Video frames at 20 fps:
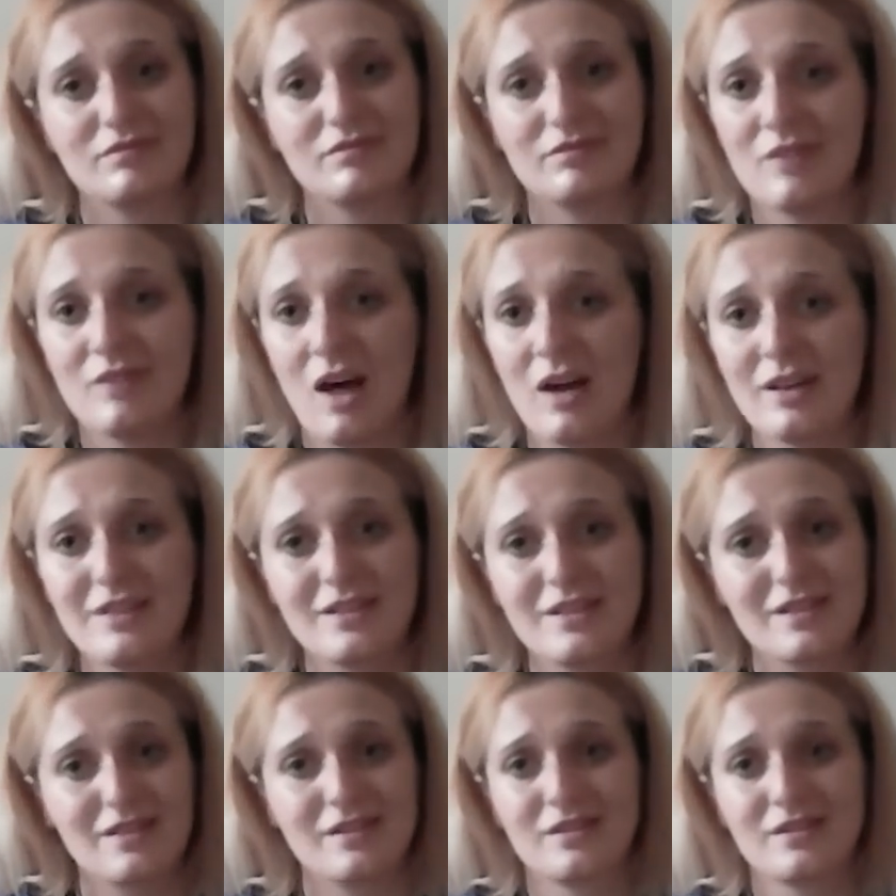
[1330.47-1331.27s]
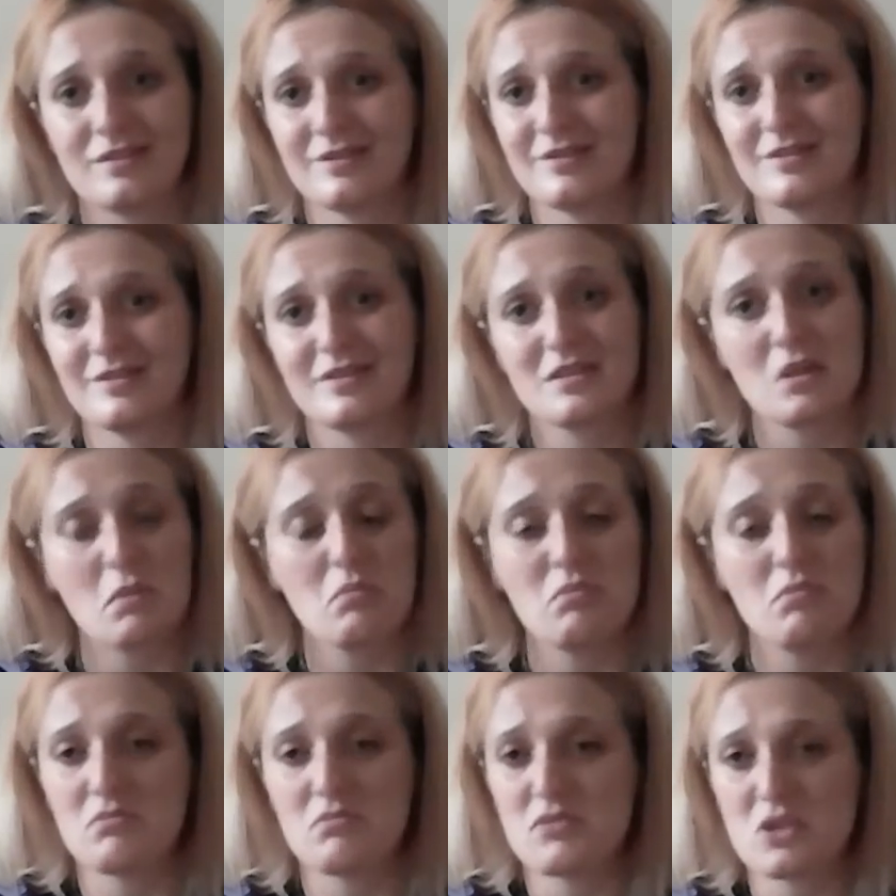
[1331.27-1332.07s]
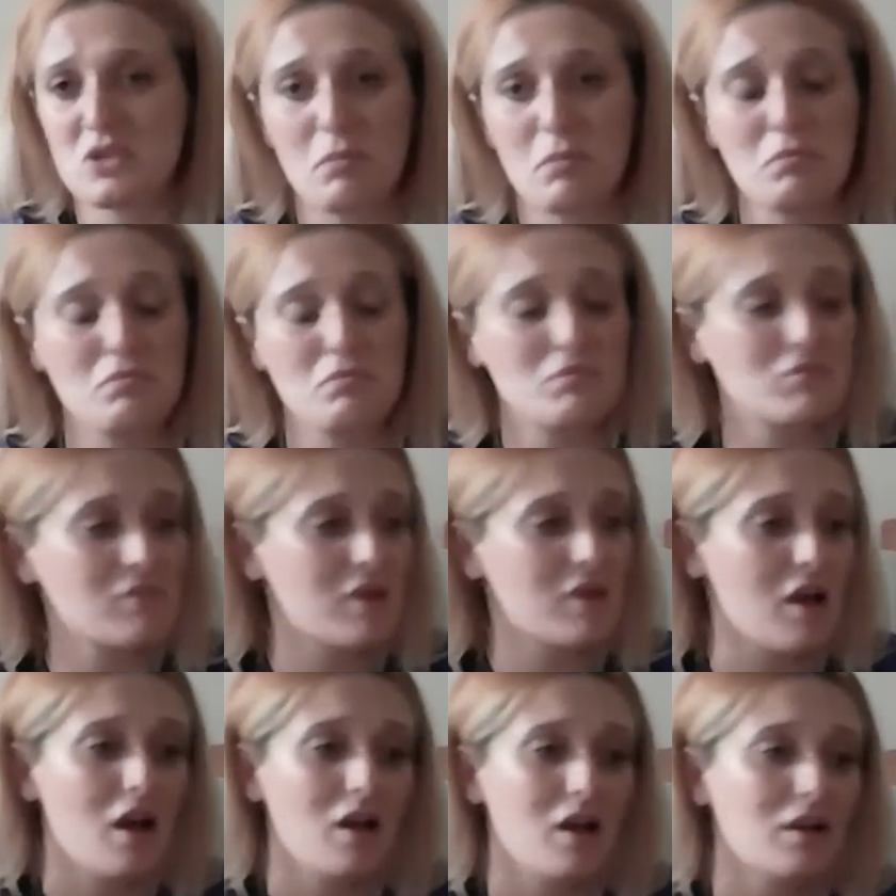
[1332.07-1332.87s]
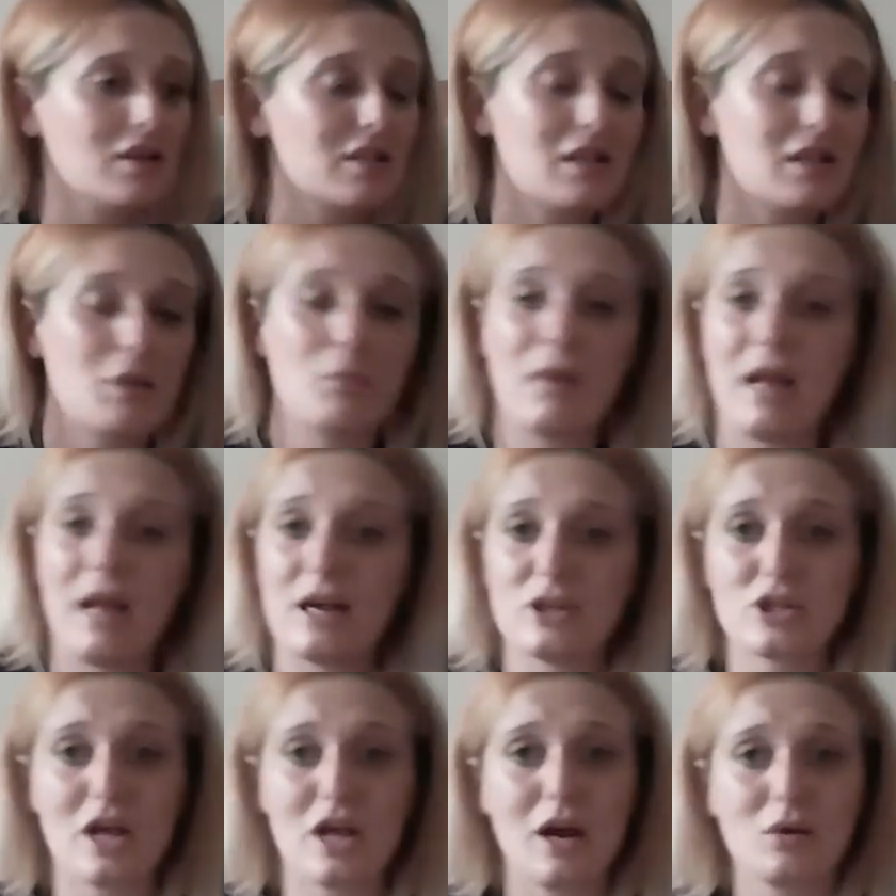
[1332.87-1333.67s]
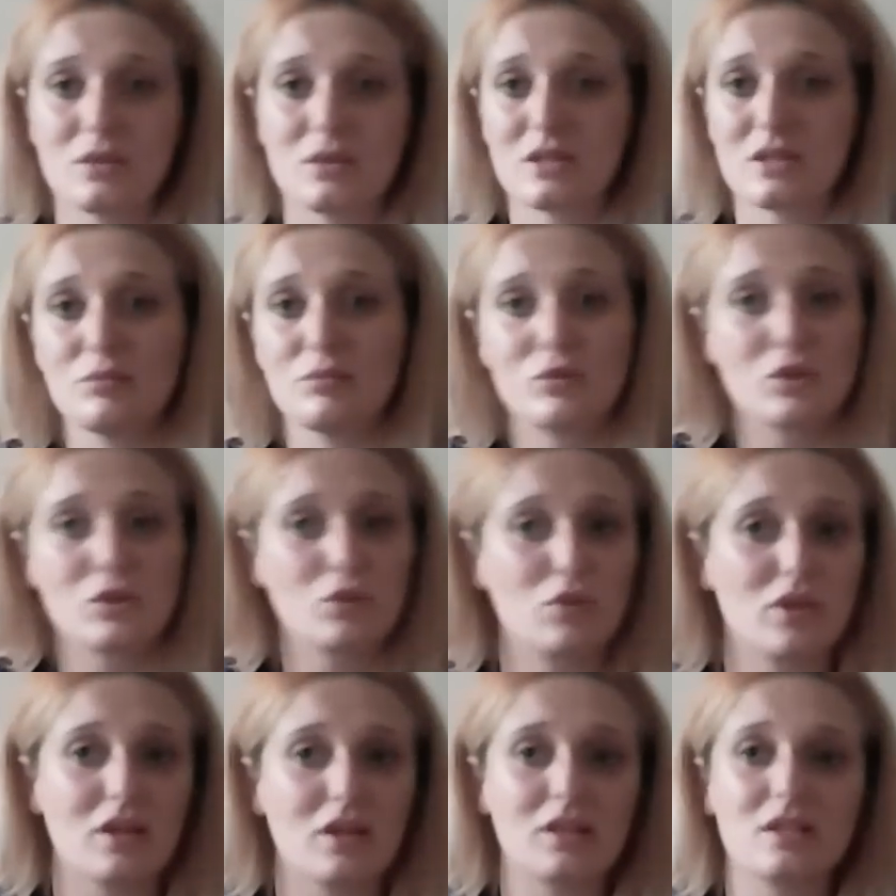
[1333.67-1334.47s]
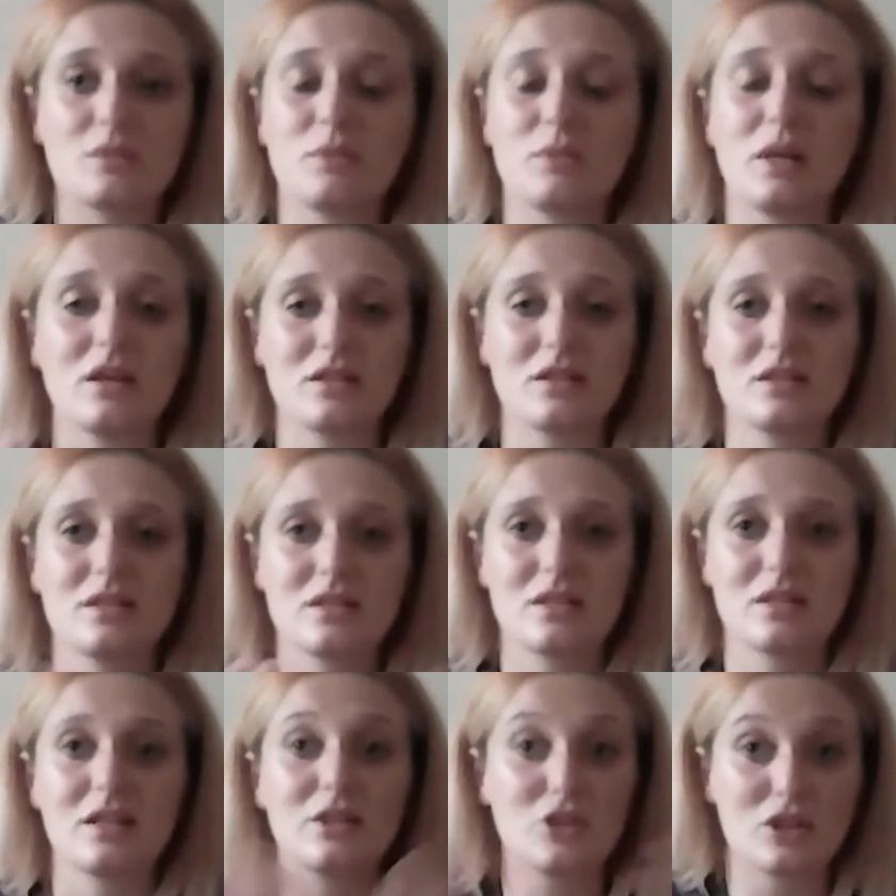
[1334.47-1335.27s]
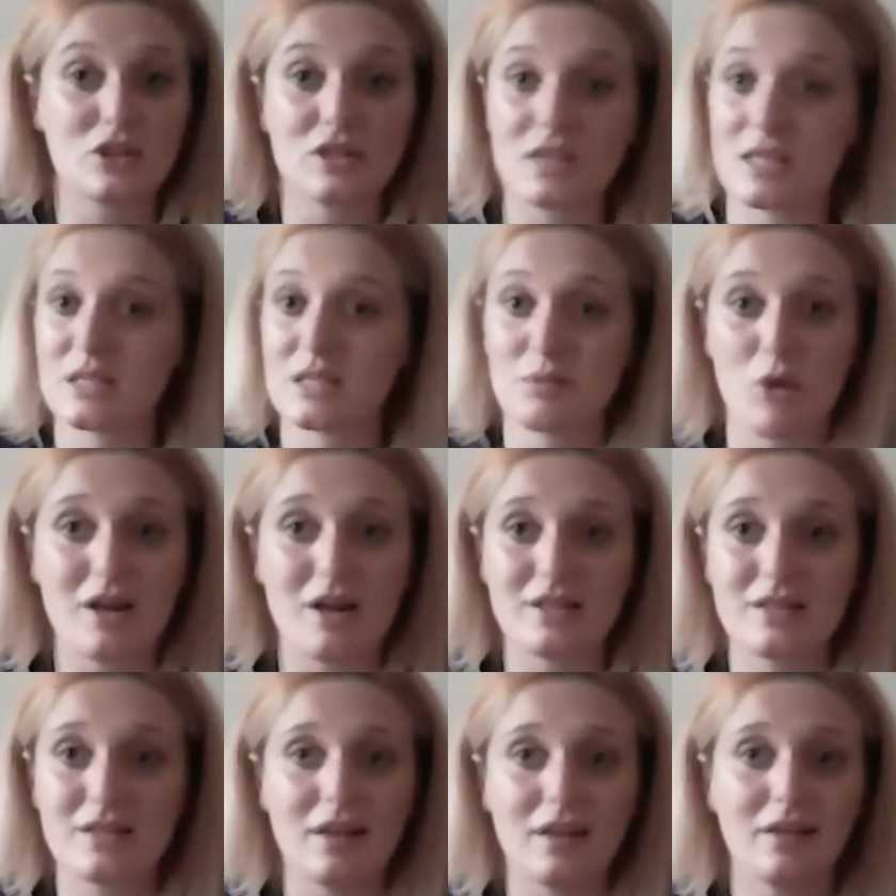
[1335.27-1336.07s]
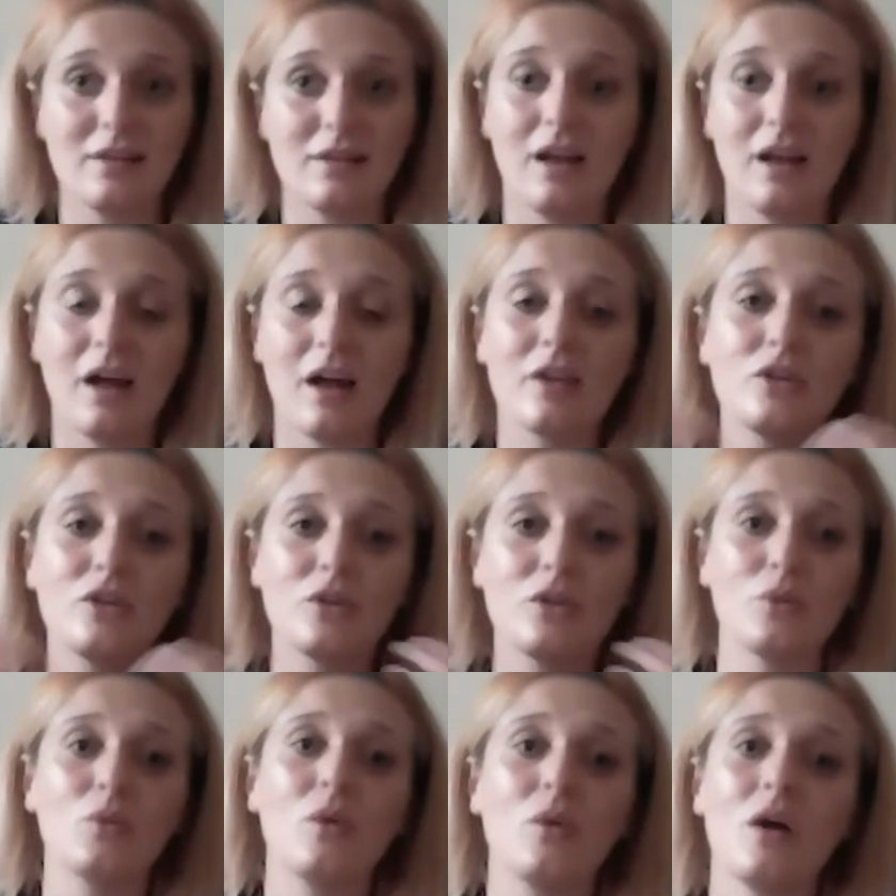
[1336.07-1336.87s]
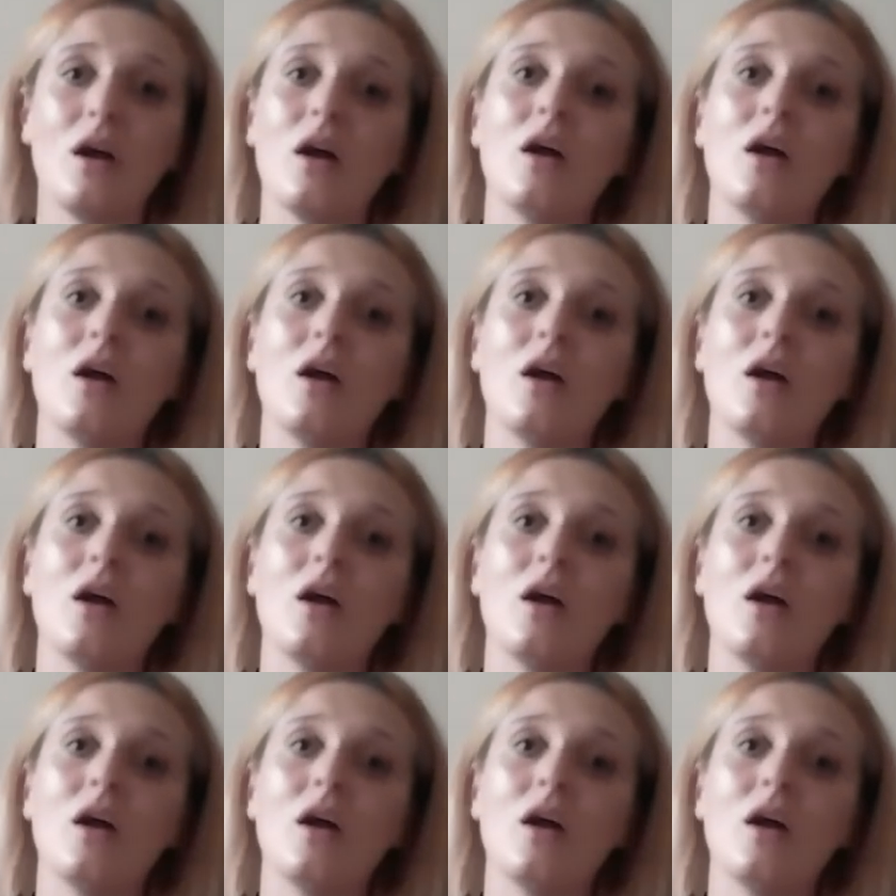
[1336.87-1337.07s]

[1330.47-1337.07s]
nice. Some lash out, some do things because they're just expressing, and